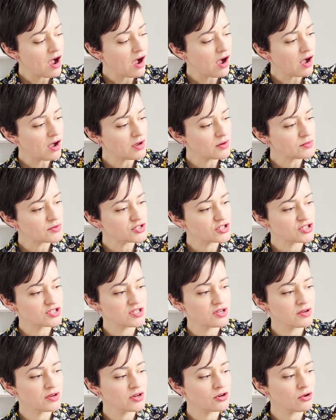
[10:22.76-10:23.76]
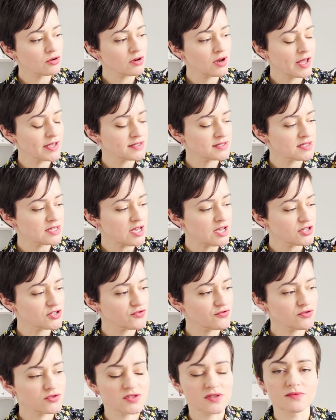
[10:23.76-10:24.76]
I was just doing an online search
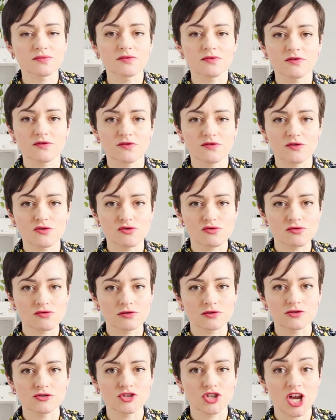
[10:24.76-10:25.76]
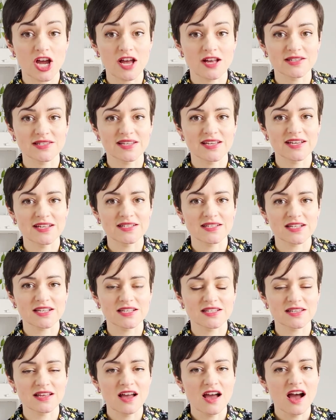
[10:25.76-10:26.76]
for some floral jerseys
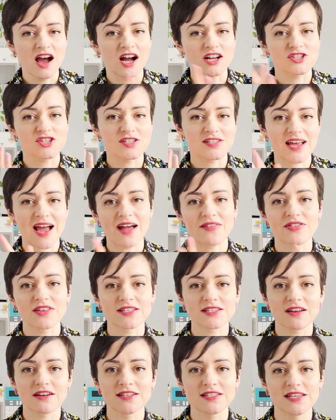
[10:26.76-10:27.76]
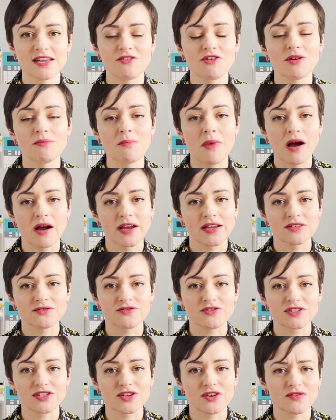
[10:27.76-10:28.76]
because I just had this idea in mind
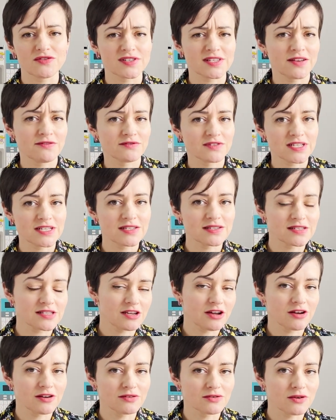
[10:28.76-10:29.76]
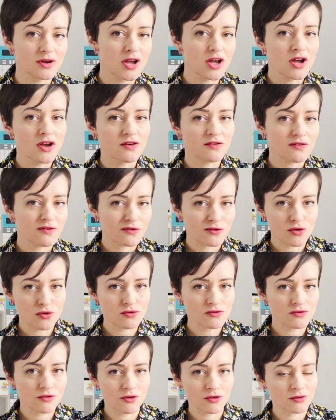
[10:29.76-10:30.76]
for a sort of 70s style
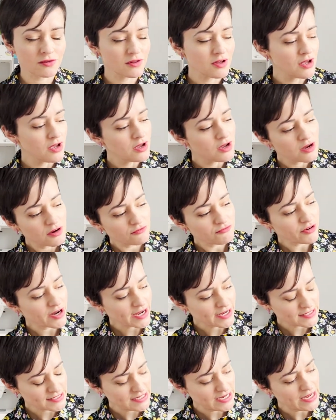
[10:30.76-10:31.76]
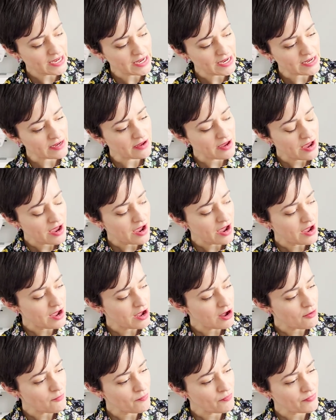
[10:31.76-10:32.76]
floral ringer tee.
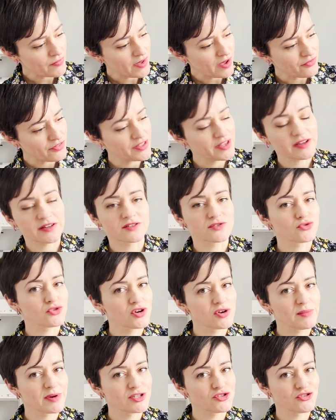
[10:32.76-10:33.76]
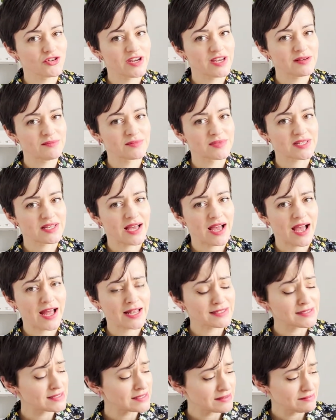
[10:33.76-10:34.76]
I think I saw it in my dreams
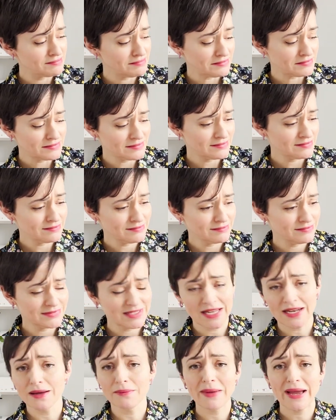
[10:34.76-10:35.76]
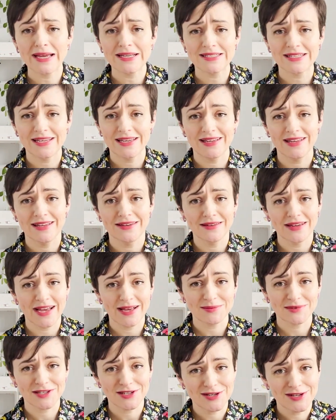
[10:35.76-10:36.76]
and I made it and I
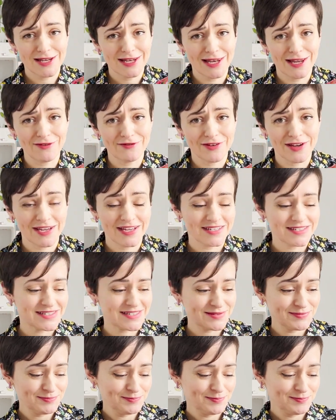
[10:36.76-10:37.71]
absolutely love it.